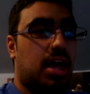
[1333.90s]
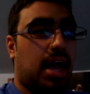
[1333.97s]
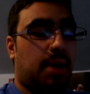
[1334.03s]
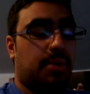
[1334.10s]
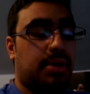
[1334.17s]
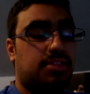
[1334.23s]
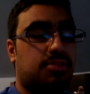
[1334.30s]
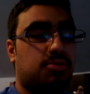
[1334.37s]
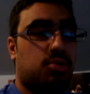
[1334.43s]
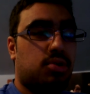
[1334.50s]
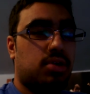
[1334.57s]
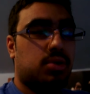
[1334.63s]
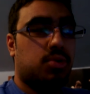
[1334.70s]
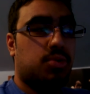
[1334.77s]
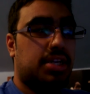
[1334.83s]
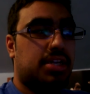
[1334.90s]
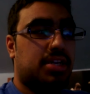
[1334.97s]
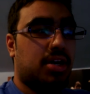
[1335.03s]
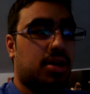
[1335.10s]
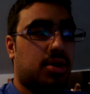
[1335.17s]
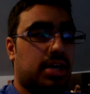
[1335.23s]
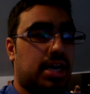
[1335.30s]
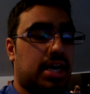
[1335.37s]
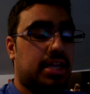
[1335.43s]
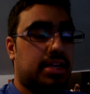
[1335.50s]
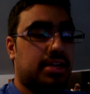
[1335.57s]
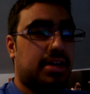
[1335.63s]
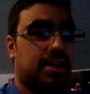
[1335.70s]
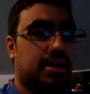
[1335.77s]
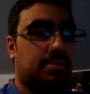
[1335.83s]
I went through Quidco
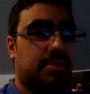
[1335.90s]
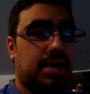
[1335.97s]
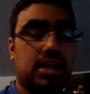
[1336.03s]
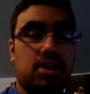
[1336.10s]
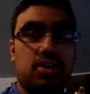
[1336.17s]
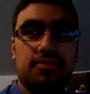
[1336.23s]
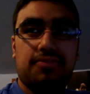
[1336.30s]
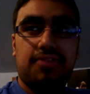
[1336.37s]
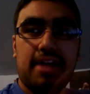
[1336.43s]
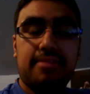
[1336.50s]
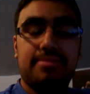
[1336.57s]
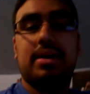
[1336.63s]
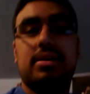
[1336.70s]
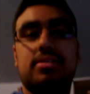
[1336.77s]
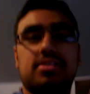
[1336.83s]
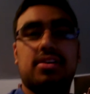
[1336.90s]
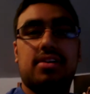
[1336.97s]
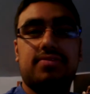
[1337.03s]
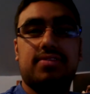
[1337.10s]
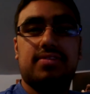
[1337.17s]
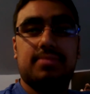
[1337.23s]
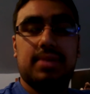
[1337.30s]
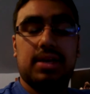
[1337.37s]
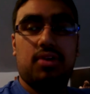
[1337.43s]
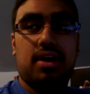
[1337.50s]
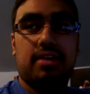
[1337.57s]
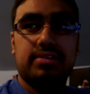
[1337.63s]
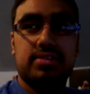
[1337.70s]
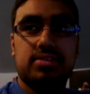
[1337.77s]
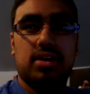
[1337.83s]
and I got £5 off my
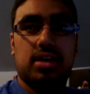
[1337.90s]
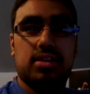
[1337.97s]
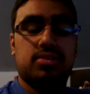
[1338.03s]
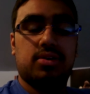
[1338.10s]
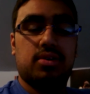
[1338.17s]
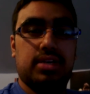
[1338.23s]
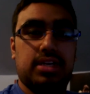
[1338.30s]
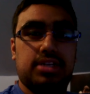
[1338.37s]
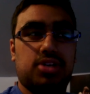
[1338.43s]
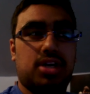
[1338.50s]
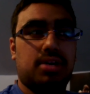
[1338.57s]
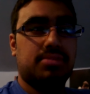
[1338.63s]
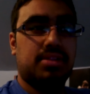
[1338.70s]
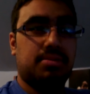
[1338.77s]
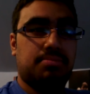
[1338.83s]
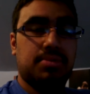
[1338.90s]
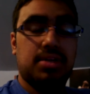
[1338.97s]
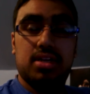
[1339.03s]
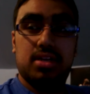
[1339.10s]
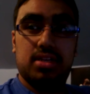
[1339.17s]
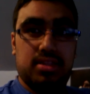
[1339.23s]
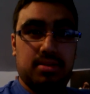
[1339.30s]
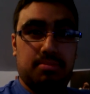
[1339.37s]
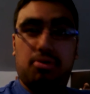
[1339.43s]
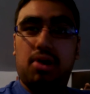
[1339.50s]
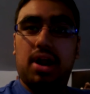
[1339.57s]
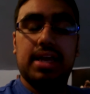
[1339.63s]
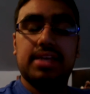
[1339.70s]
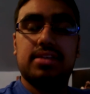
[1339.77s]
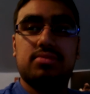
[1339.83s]
graphics card, so it dropped the
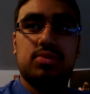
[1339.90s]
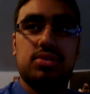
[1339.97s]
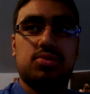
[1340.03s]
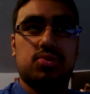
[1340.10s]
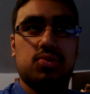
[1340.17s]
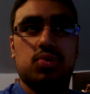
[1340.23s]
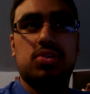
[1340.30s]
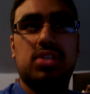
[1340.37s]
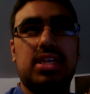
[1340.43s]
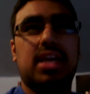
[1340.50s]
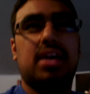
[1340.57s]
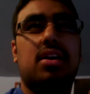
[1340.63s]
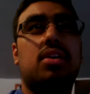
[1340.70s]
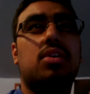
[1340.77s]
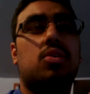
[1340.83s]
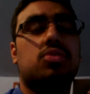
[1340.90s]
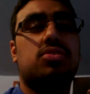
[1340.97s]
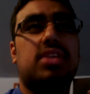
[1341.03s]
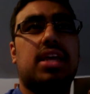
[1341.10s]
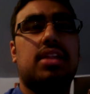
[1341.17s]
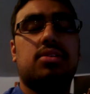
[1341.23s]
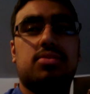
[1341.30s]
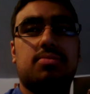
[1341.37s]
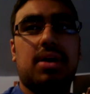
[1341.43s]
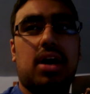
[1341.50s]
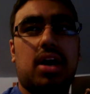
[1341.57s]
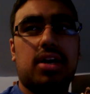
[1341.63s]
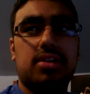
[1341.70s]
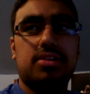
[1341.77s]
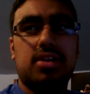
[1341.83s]
price, which was altogether it was
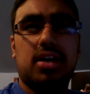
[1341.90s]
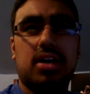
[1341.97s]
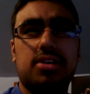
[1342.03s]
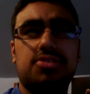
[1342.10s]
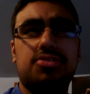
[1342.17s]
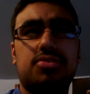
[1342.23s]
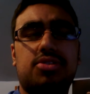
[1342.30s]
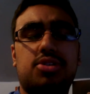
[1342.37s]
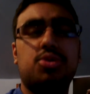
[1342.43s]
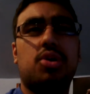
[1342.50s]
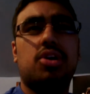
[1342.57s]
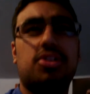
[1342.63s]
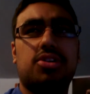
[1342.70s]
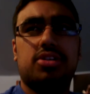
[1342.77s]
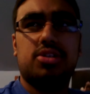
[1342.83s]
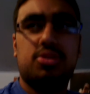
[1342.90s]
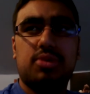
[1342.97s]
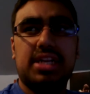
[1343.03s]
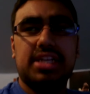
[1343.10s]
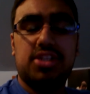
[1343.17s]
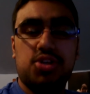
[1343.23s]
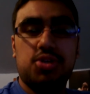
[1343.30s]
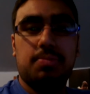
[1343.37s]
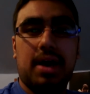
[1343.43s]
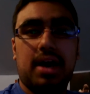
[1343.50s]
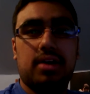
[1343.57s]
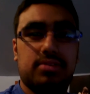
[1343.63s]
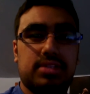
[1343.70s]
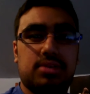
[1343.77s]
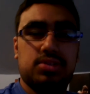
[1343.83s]
about
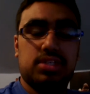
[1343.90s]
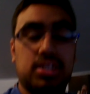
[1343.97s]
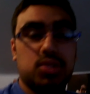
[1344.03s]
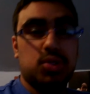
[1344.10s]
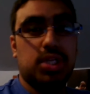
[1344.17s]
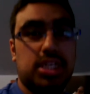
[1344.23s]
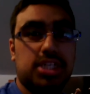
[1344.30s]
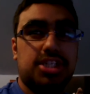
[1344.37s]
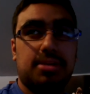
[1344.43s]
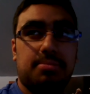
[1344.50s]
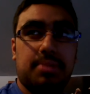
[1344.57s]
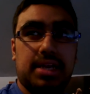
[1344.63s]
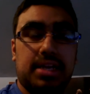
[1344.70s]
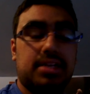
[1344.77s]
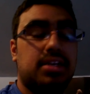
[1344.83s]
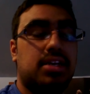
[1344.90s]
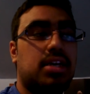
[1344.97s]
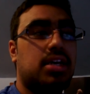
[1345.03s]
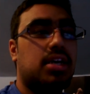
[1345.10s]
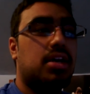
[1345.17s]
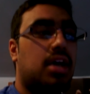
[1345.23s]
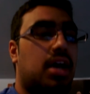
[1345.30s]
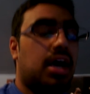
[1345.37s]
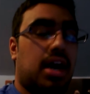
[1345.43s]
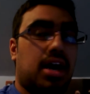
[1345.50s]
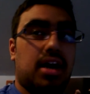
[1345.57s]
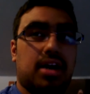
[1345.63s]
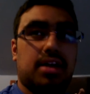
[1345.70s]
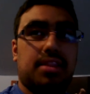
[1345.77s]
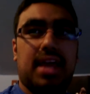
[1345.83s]
£222. That was including shipping.
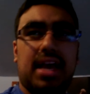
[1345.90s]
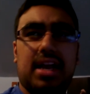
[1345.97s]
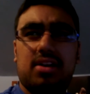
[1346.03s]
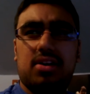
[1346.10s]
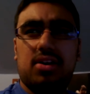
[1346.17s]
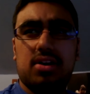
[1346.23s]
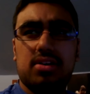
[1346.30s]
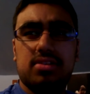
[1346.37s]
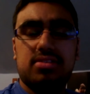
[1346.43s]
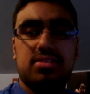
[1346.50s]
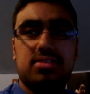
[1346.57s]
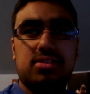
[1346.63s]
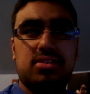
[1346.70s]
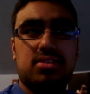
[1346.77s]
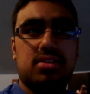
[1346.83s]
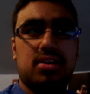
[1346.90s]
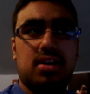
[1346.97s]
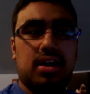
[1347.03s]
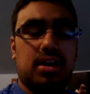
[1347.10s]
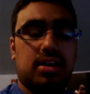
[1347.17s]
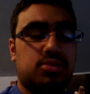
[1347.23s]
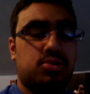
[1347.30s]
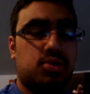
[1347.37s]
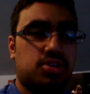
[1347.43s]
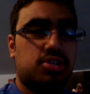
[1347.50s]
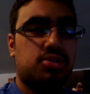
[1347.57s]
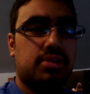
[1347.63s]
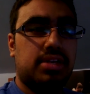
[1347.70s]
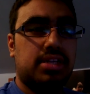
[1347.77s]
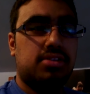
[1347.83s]
That cost
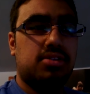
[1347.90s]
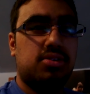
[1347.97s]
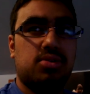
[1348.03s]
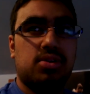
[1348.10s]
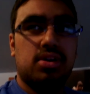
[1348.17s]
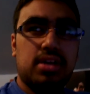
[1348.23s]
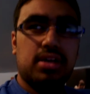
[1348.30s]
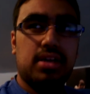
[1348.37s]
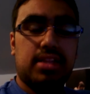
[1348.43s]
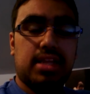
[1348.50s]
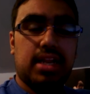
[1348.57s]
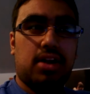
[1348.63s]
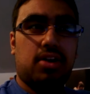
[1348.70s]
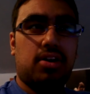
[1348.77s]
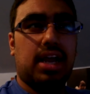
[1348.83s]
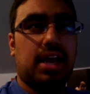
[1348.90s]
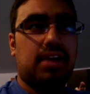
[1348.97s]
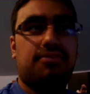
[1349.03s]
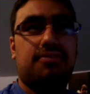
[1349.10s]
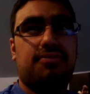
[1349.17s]
£222. Then I got I